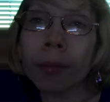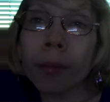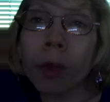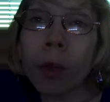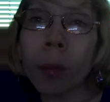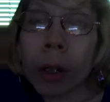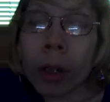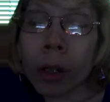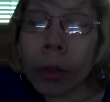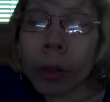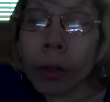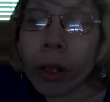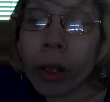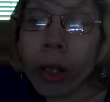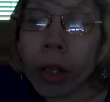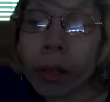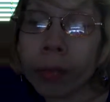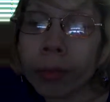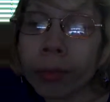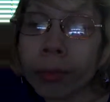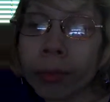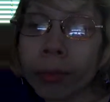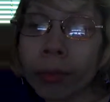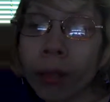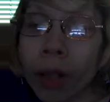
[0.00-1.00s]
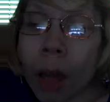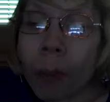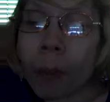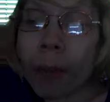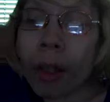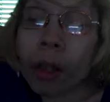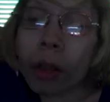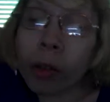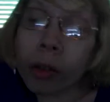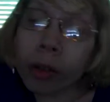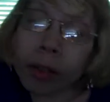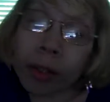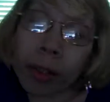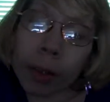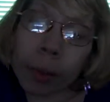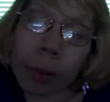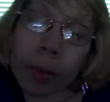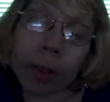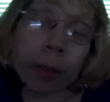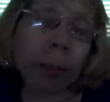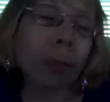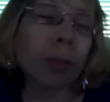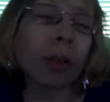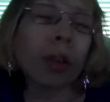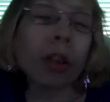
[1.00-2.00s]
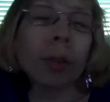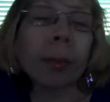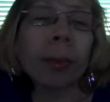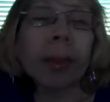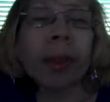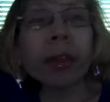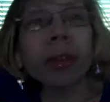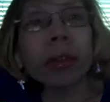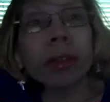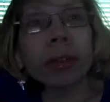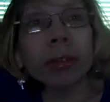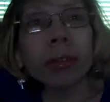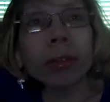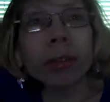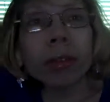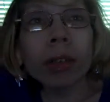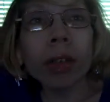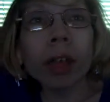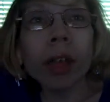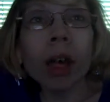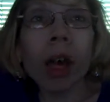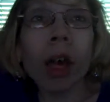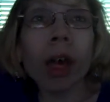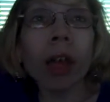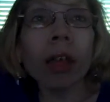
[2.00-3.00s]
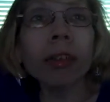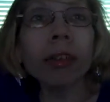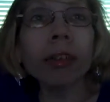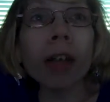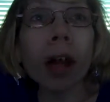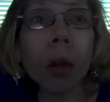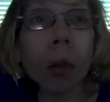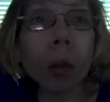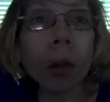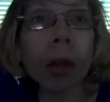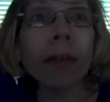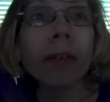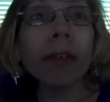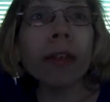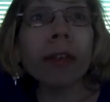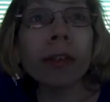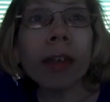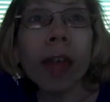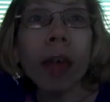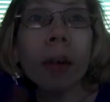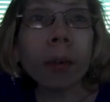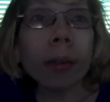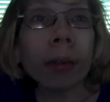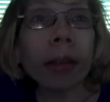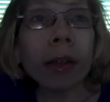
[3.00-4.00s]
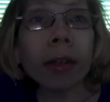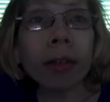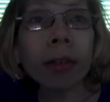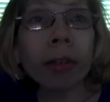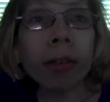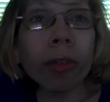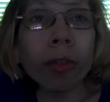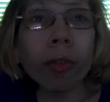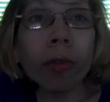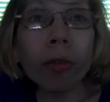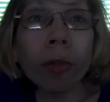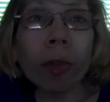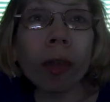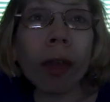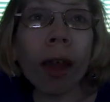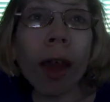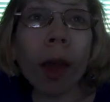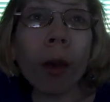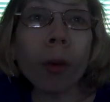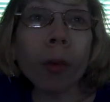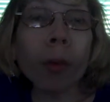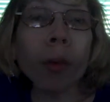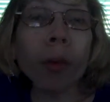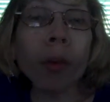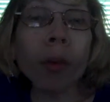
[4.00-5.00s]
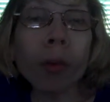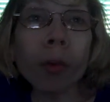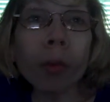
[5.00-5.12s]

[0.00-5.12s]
Quick read. I mean, it looks like a big book, but it's not one of these epic 3-hour,